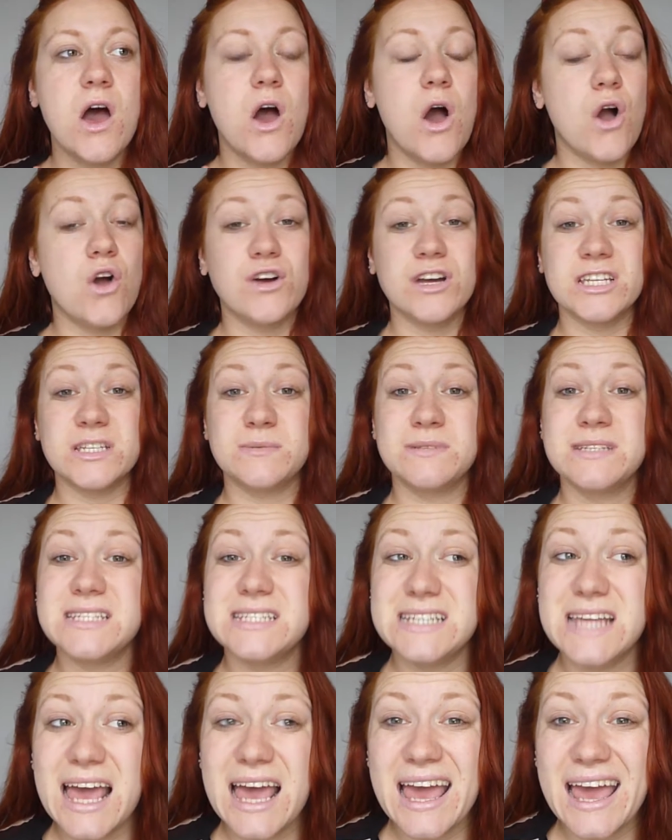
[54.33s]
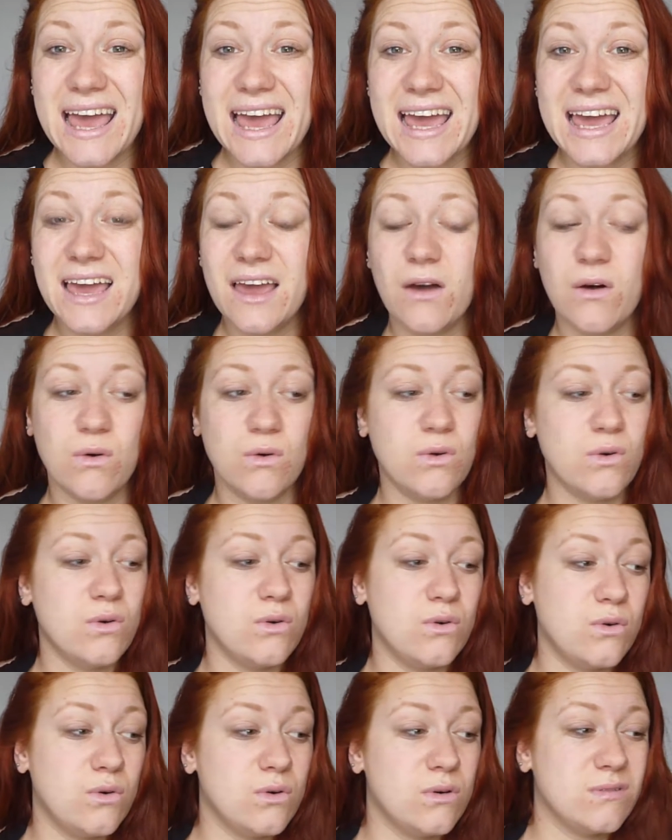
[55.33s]
on Christmas Day,
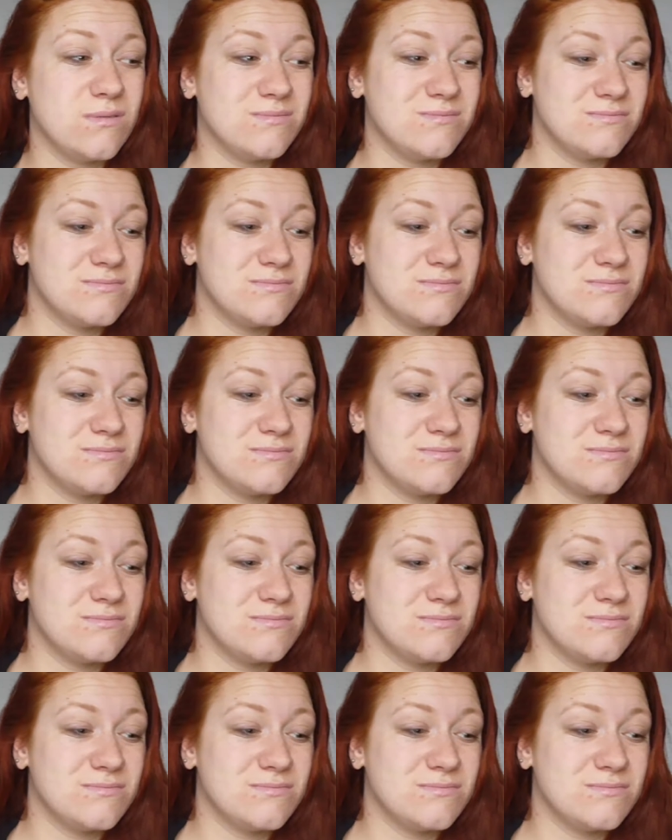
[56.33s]
or